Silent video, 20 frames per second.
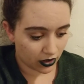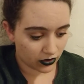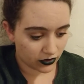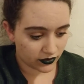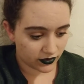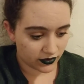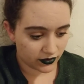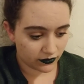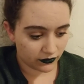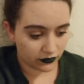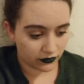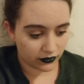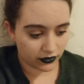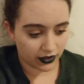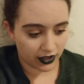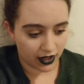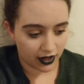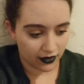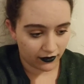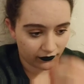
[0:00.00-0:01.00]
Soon
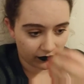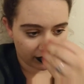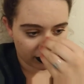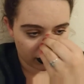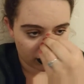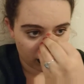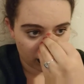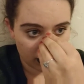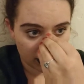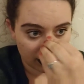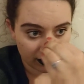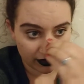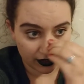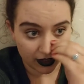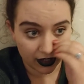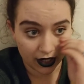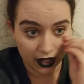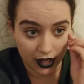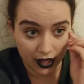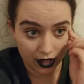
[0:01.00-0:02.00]
enough, her
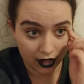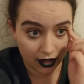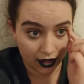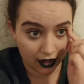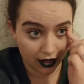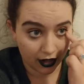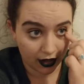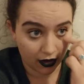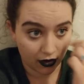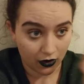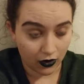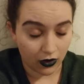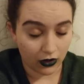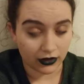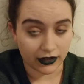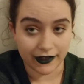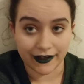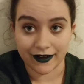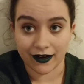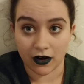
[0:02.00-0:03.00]
and
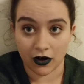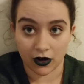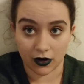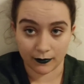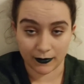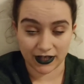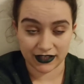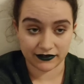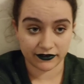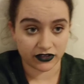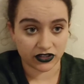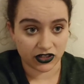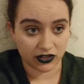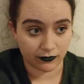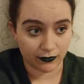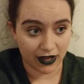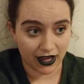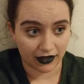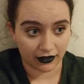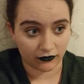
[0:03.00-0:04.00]
Ollie are
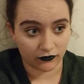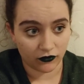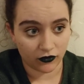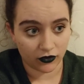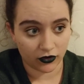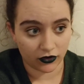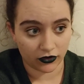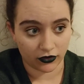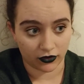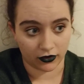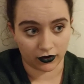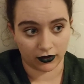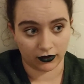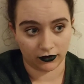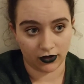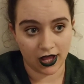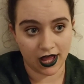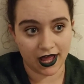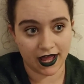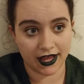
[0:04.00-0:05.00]
messaging back and forth
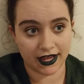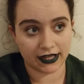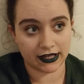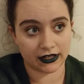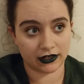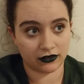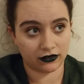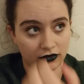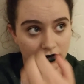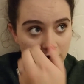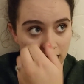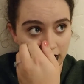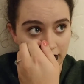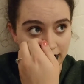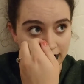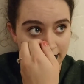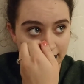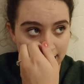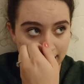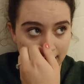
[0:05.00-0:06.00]
online,
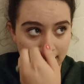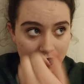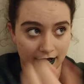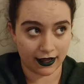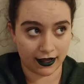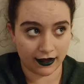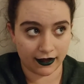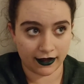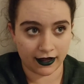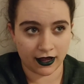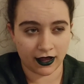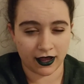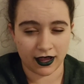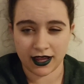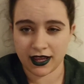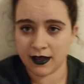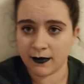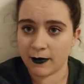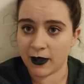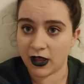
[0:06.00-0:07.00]
on
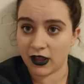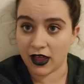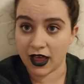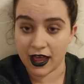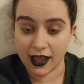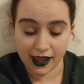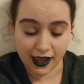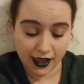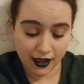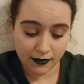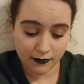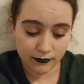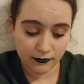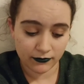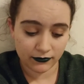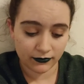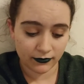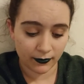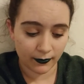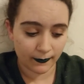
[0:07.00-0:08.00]
email
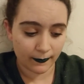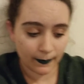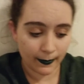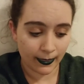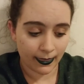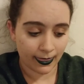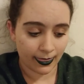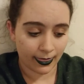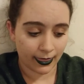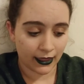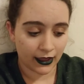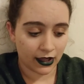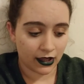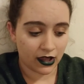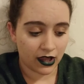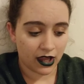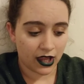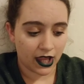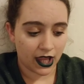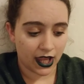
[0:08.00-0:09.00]
IM,
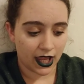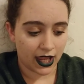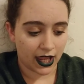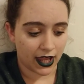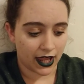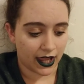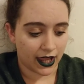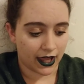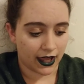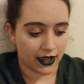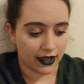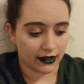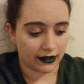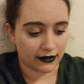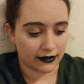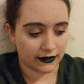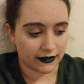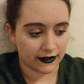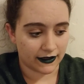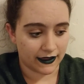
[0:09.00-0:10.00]

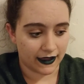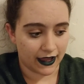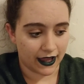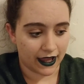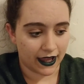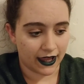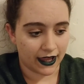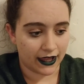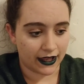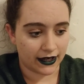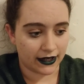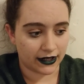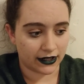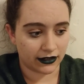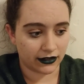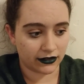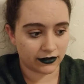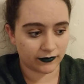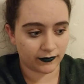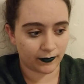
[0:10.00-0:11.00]
and then